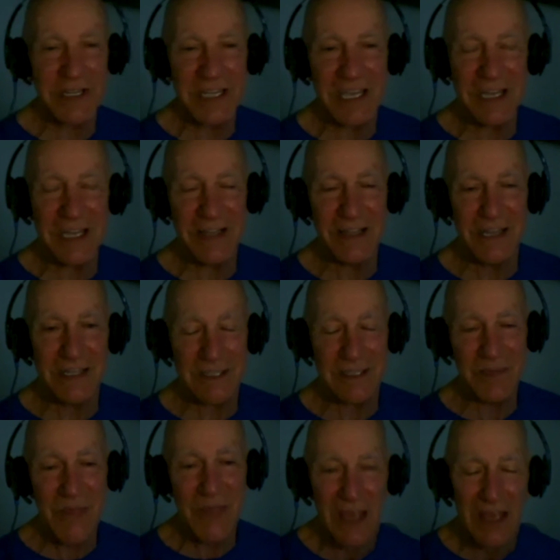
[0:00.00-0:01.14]
analyze them.
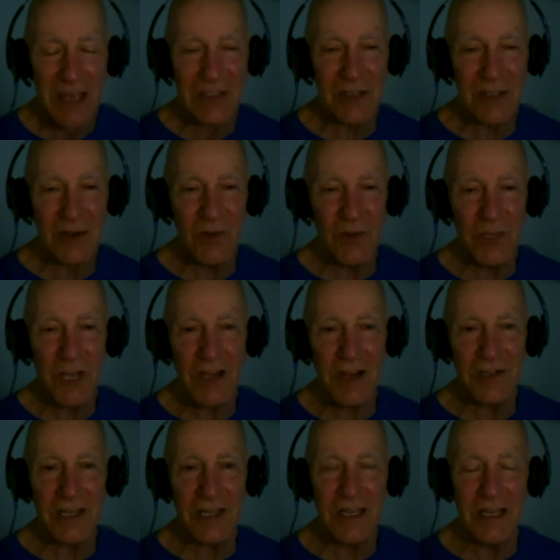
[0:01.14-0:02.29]
So we hired
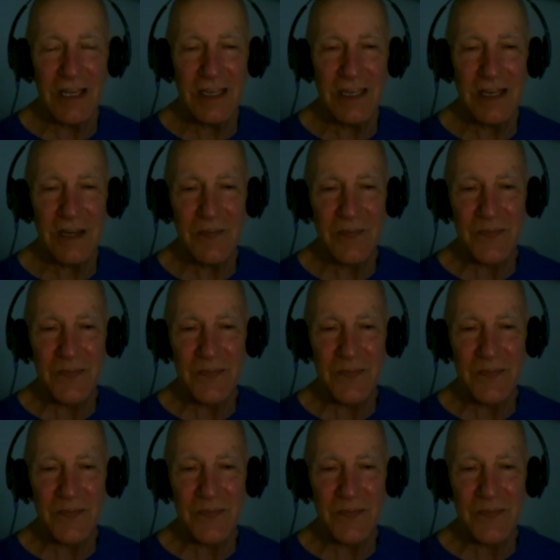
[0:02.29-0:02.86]
a, a uh,